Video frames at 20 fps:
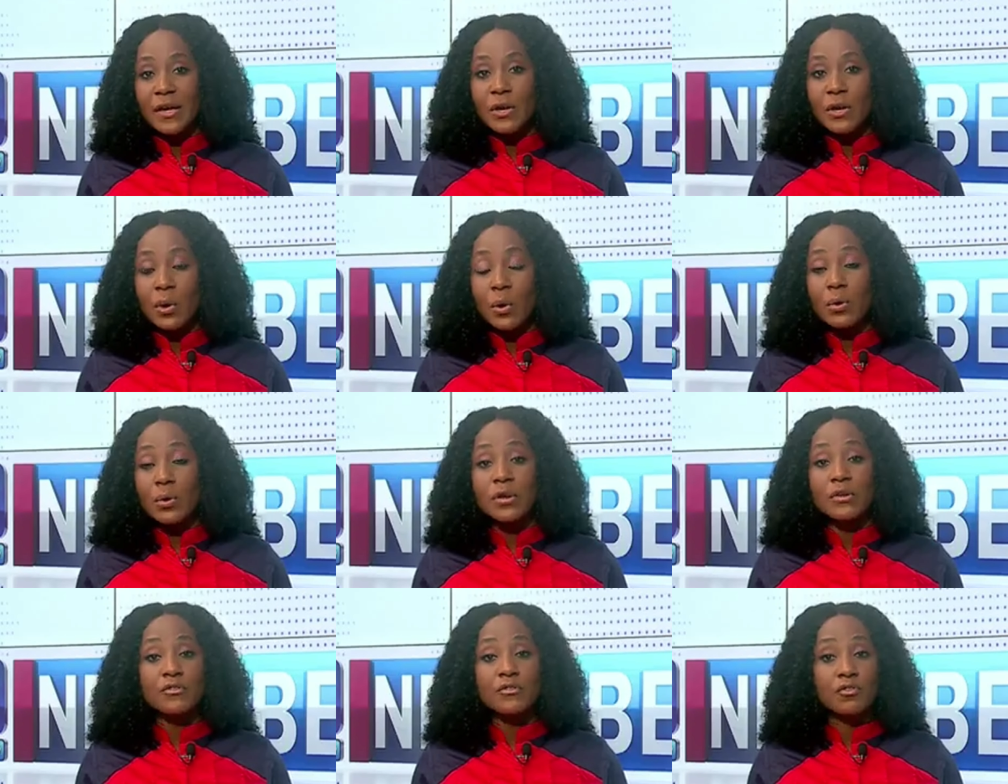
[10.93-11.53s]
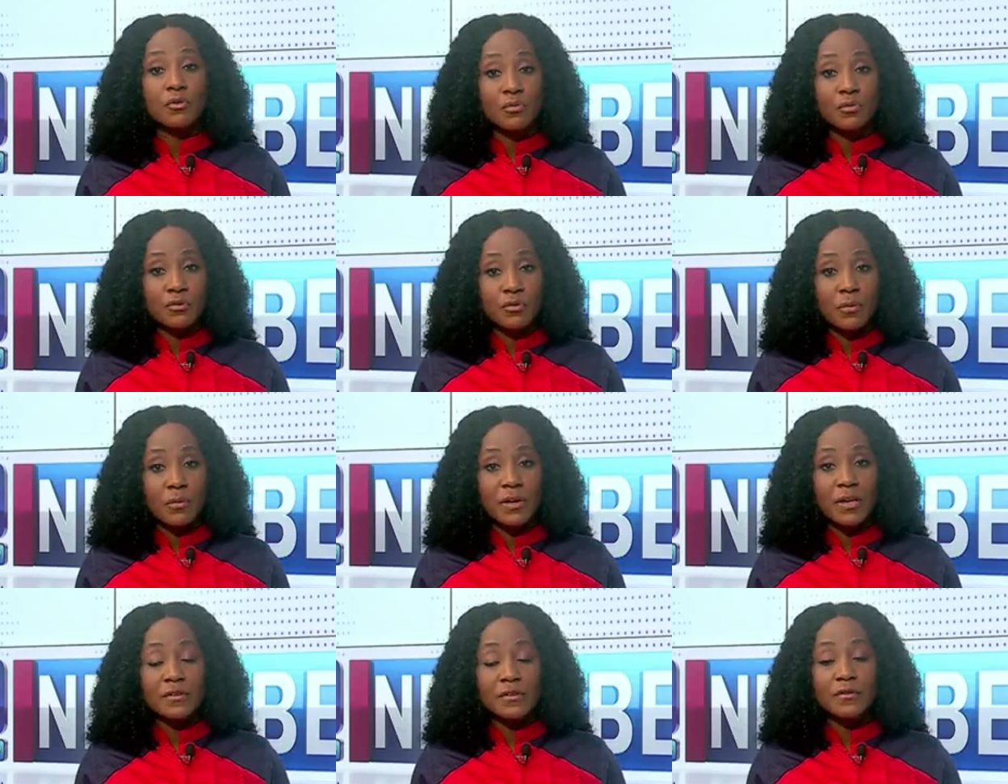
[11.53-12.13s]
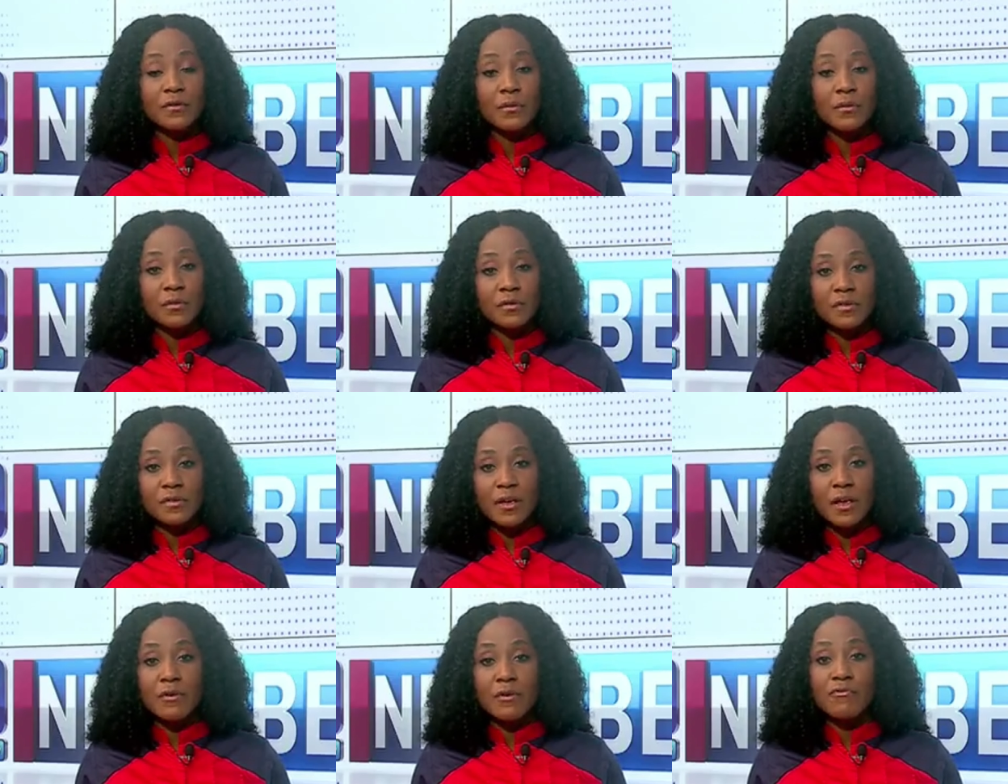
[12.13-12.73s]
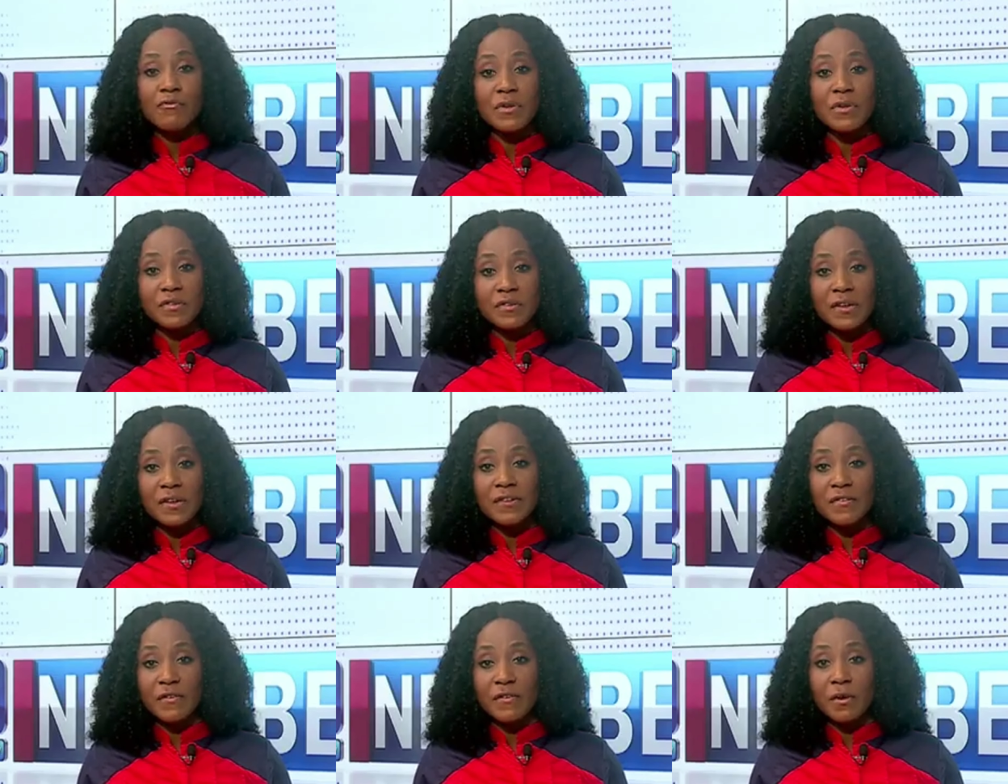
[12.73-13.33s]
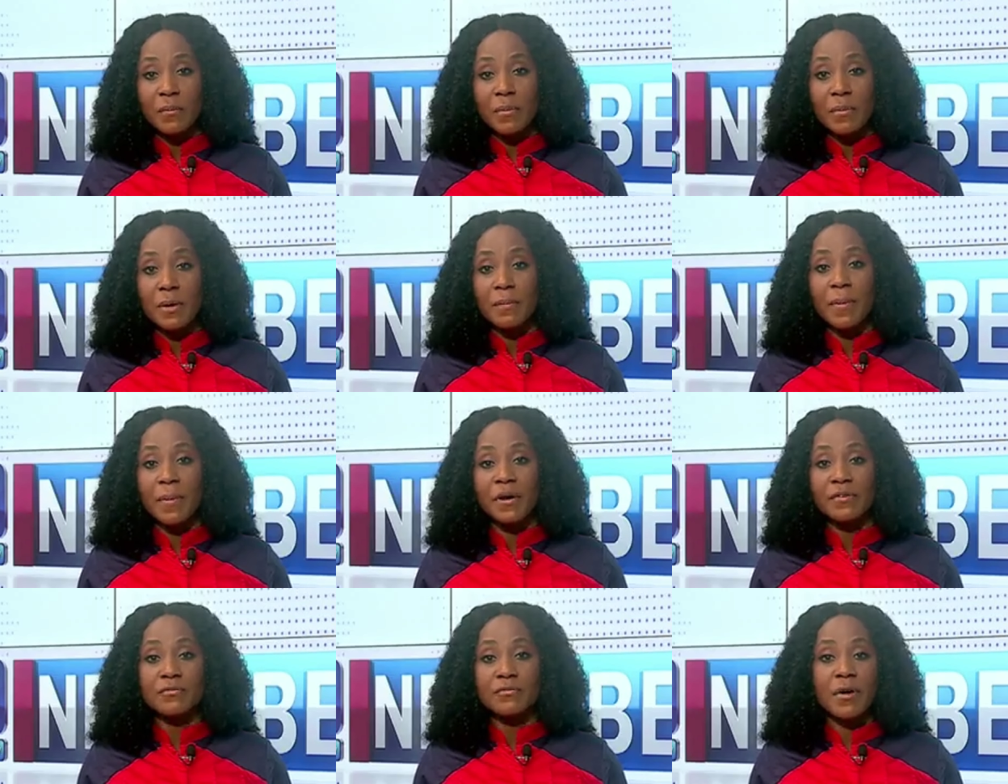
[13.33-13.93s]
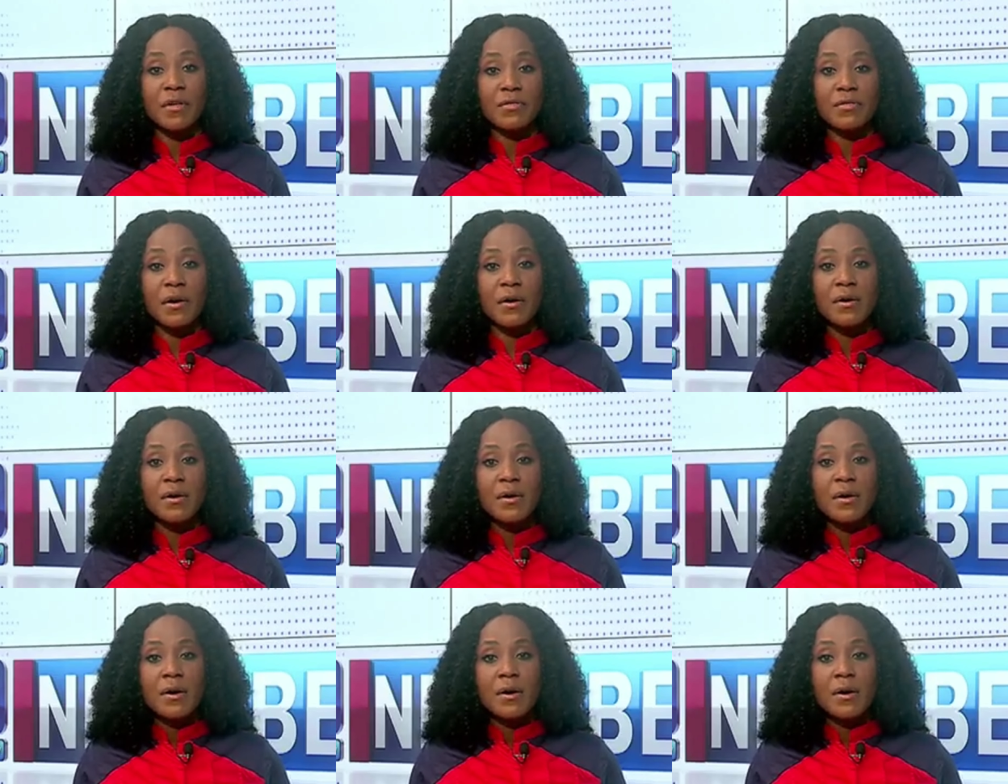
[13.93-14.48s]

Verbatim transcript: known as Dumsor, is not a recent development, but rather